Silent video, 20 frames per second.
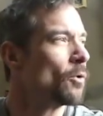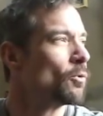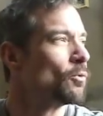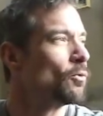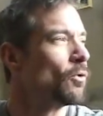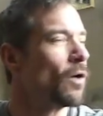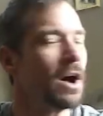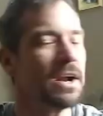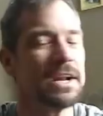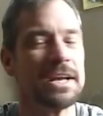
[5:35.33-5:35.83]

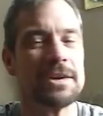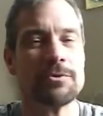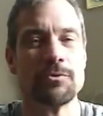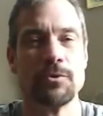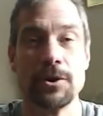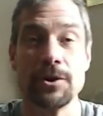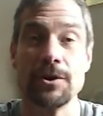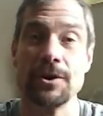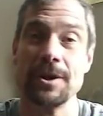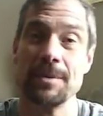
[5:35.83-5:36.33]
Running
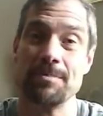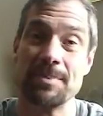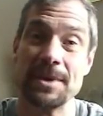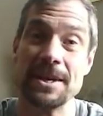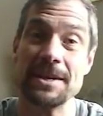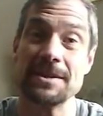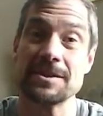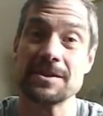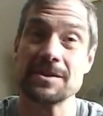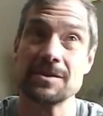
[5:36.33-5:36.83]
really
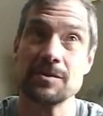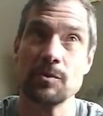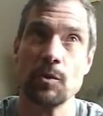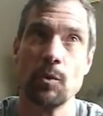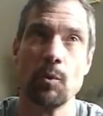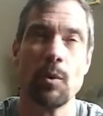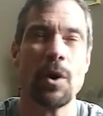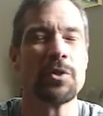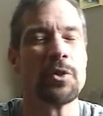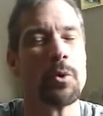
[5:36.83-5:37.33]
beats,
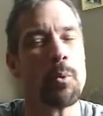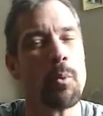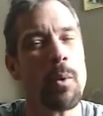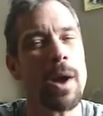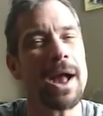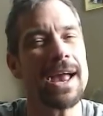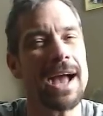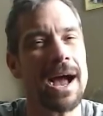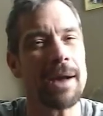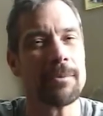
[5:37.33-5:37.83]
well, the
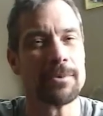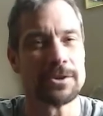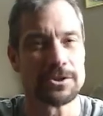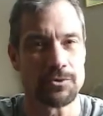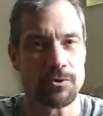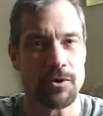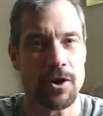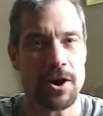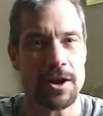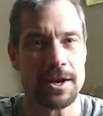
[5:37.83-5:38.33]
way I
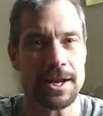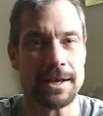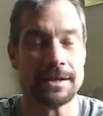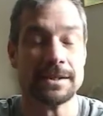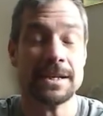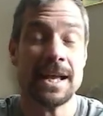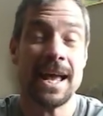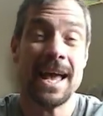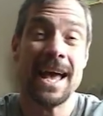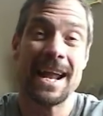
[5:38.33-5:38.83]
was
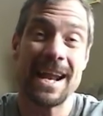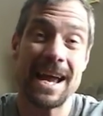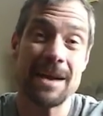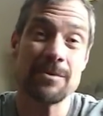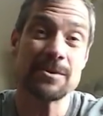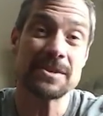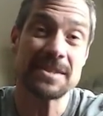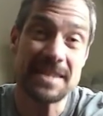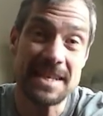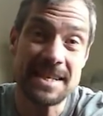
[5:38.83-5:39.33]
running, and I
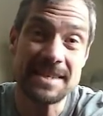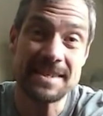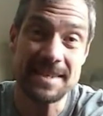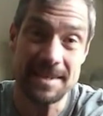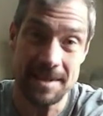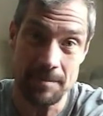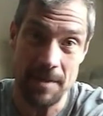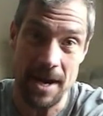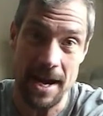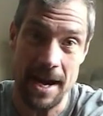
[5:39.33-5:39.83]
was
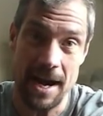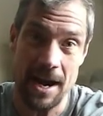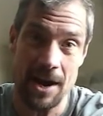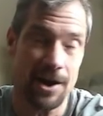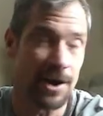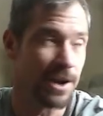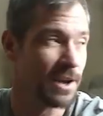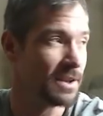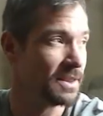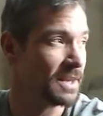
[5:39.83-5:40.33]
decent in my
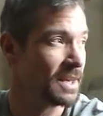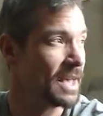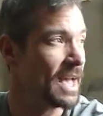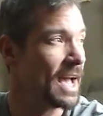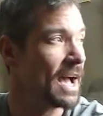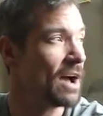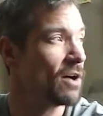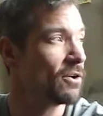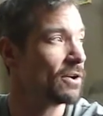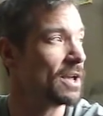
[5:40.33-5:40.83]
area in the
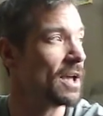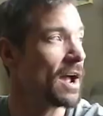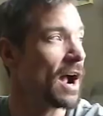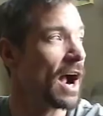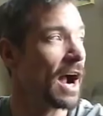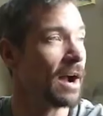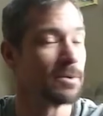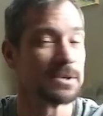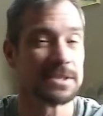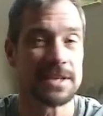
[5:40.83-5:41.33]
county.
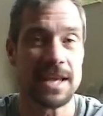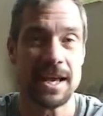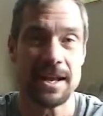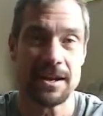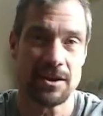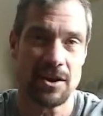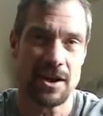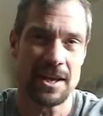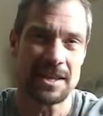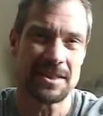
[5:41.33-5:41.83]
I was
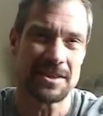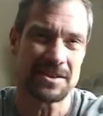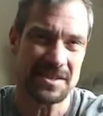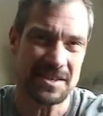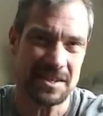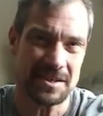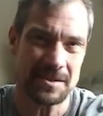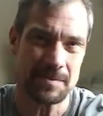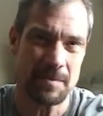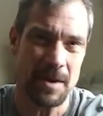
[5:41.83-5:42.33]
getting like the
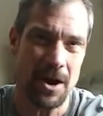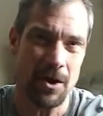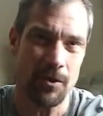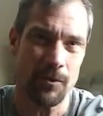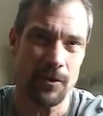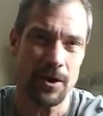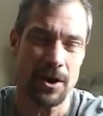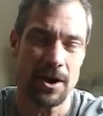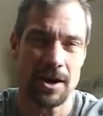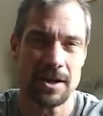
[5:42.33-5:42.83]
6-mile
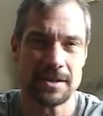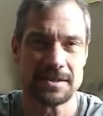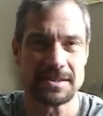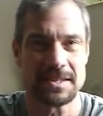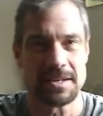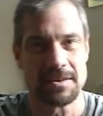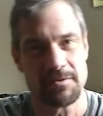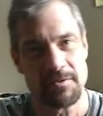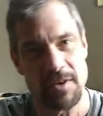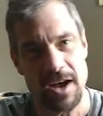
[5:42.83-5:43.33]

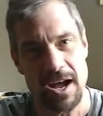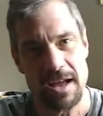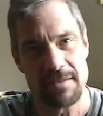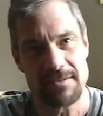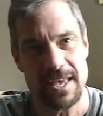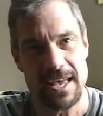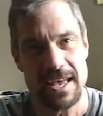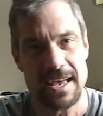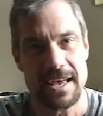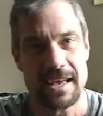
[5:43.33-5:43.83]
runs and
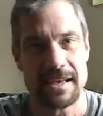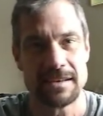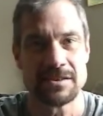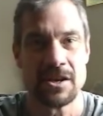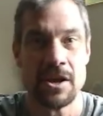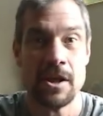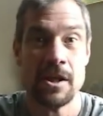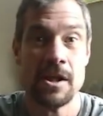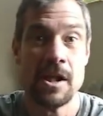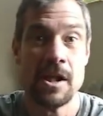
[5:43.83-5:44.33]
5Ks.
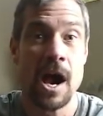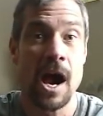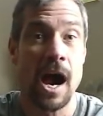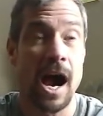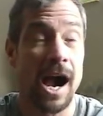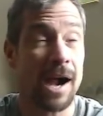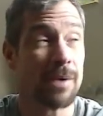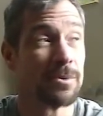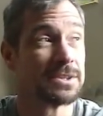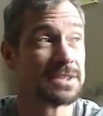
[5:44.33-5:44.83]

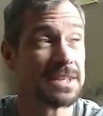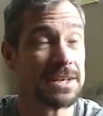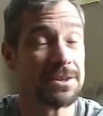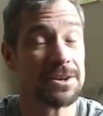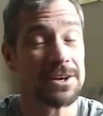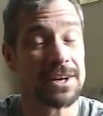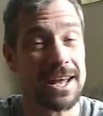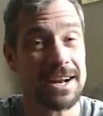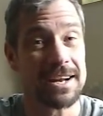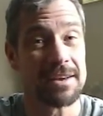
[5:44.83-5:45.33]
I was
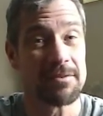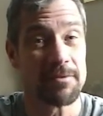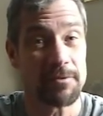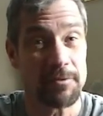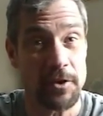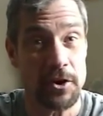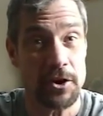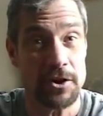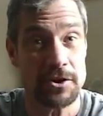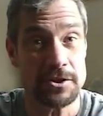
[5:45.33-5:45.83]
either getting
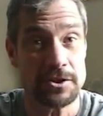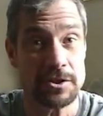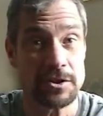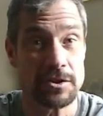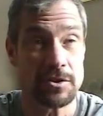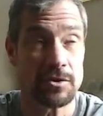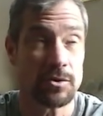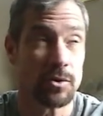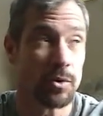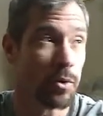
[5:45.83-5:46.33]

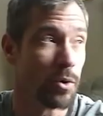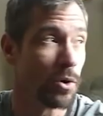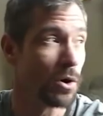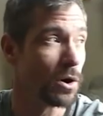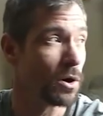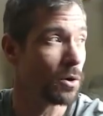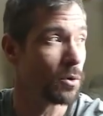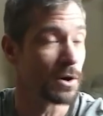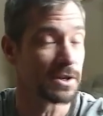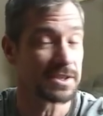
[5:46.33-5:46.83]
first
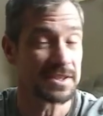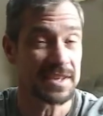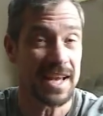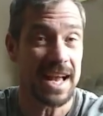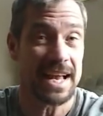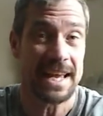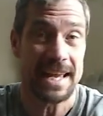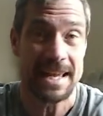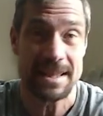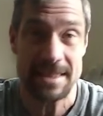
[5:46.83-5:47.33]
or
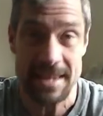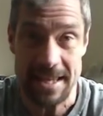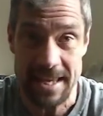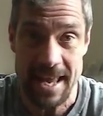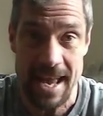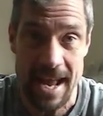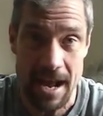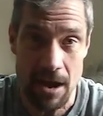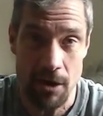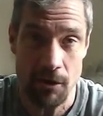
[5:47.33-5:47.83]
second in the
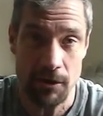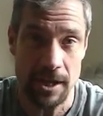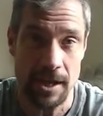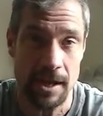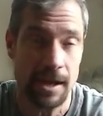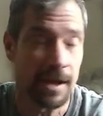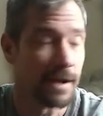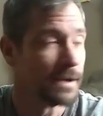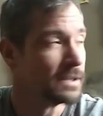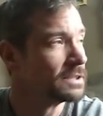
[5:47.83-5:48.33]

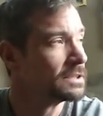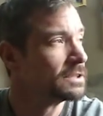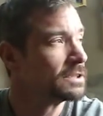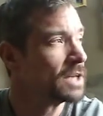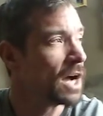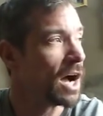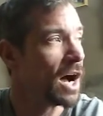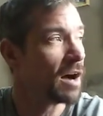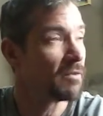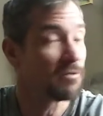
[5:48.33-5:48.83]
county
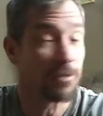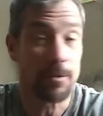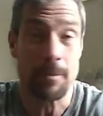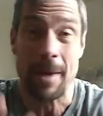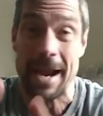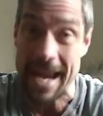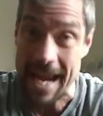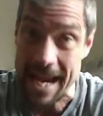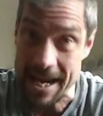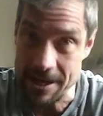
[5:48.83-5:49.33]
for
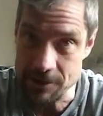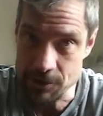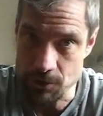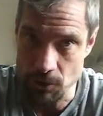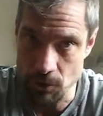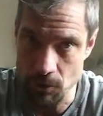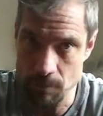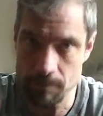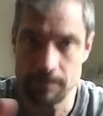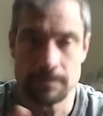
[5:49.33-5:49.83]
my age
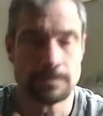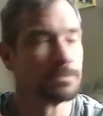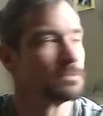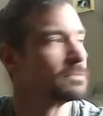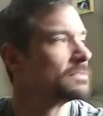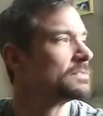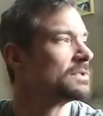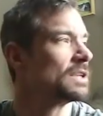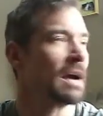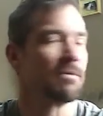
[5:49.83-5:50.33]
group,
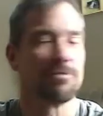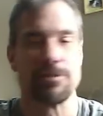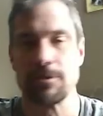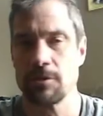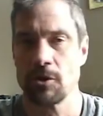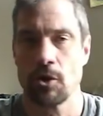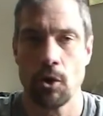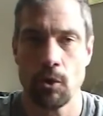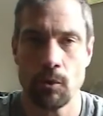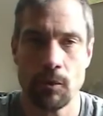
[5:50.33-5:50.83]
not for
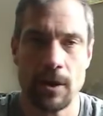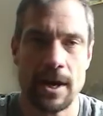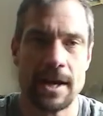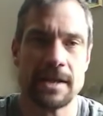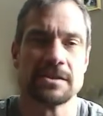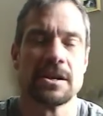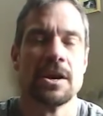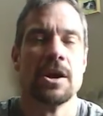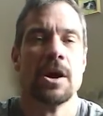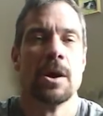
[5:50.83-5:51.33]
the whole
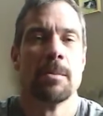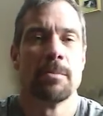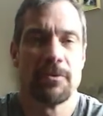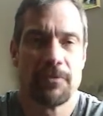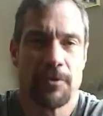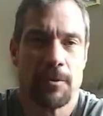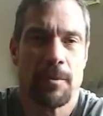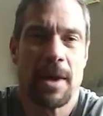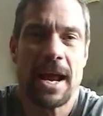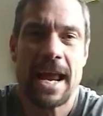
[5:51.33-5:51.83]
race,
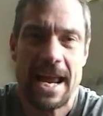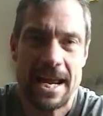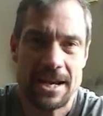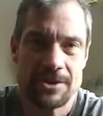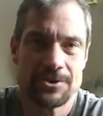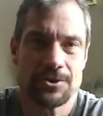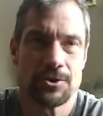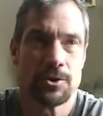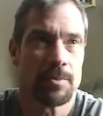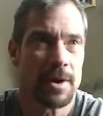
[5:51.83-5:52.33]
but for my
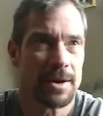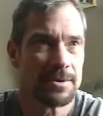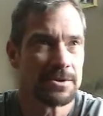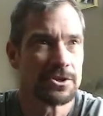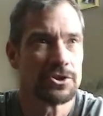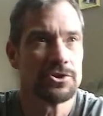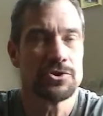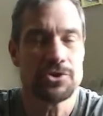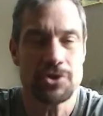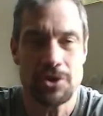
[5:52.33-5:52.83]
age group. I
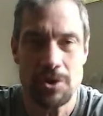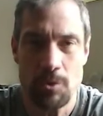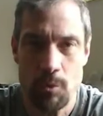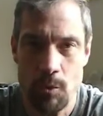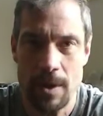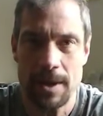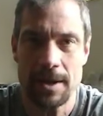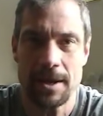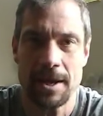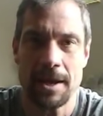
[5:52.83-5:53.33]
was usually
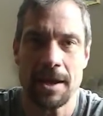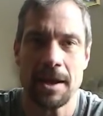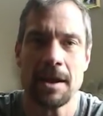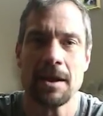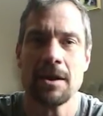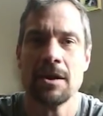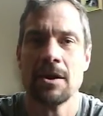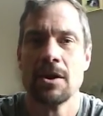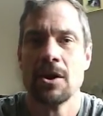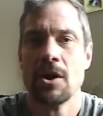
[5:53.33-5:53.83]

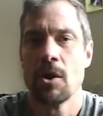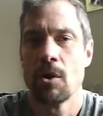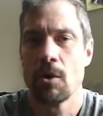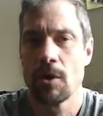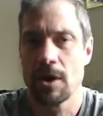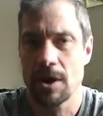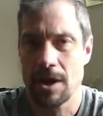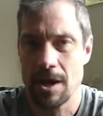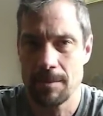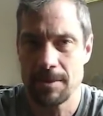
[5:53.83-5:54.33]
winning
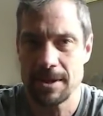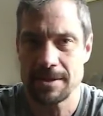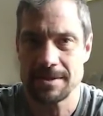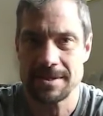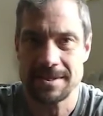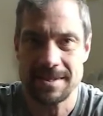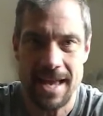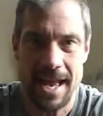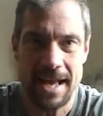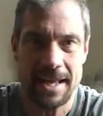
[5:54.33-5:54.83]
or coming
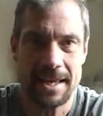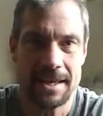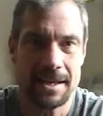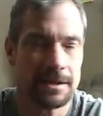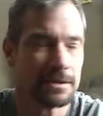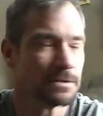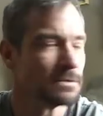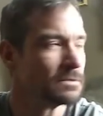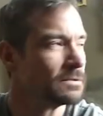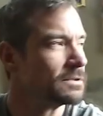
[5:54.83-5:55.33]

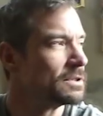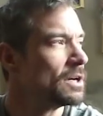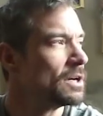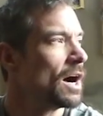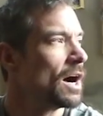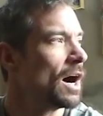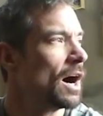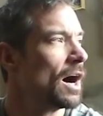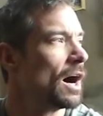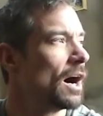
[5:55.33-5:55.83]
second.
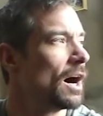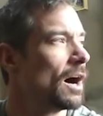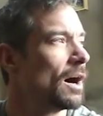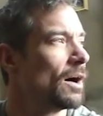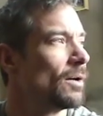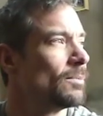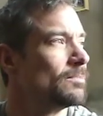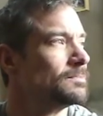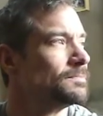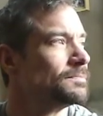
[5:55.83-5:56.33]

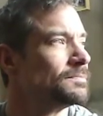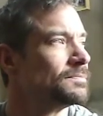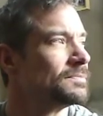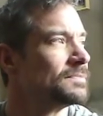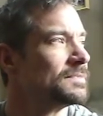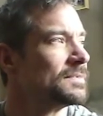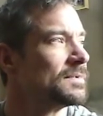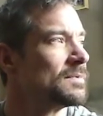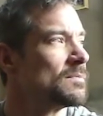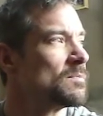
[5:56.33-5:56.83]

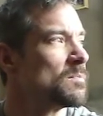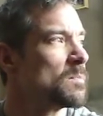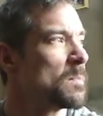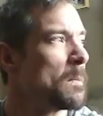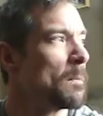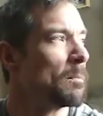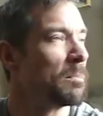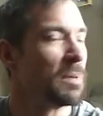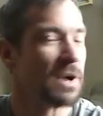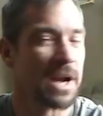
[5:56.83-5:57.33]

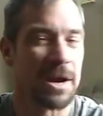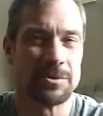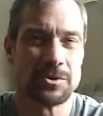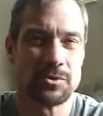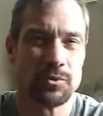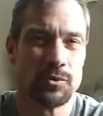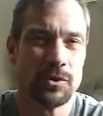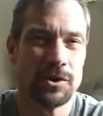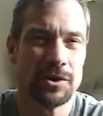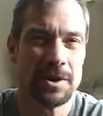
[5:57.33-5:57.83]
But I
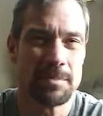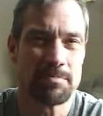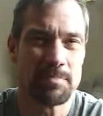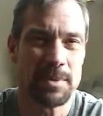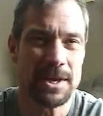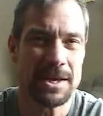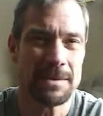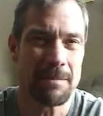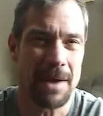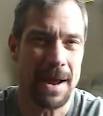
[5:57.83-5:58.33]
was really
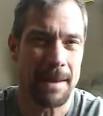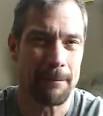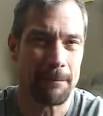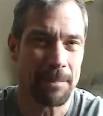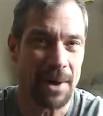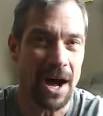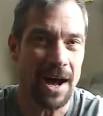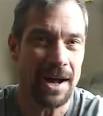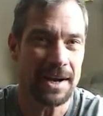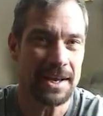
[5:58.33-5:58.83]
beating my
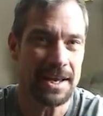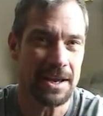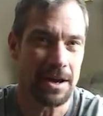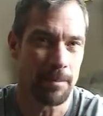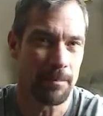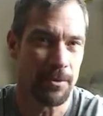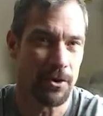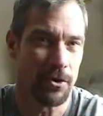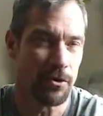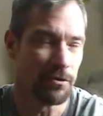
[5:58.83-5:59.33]
body
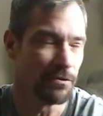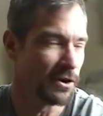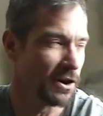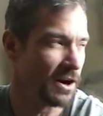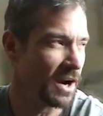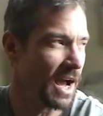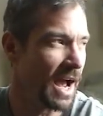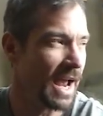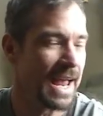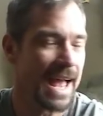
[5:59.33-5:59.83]
up
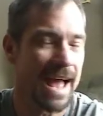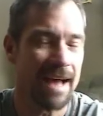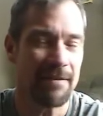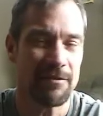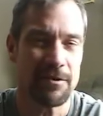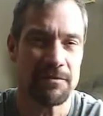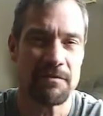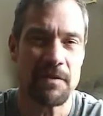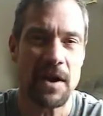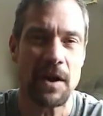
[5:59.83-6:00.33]
over it. I
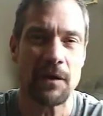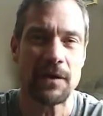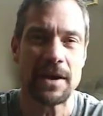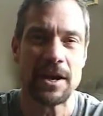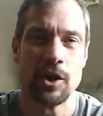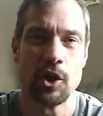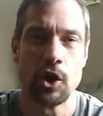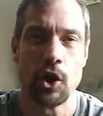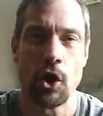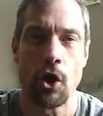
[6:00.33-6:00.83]
have a
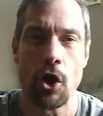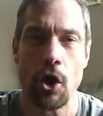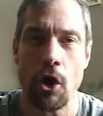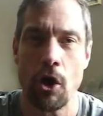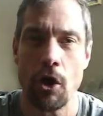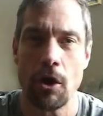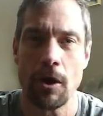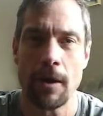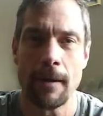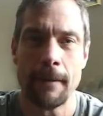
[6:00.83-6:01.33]
very
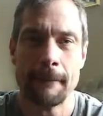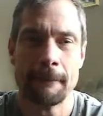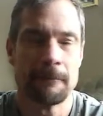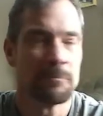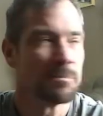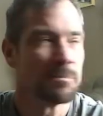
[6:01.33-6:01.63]
long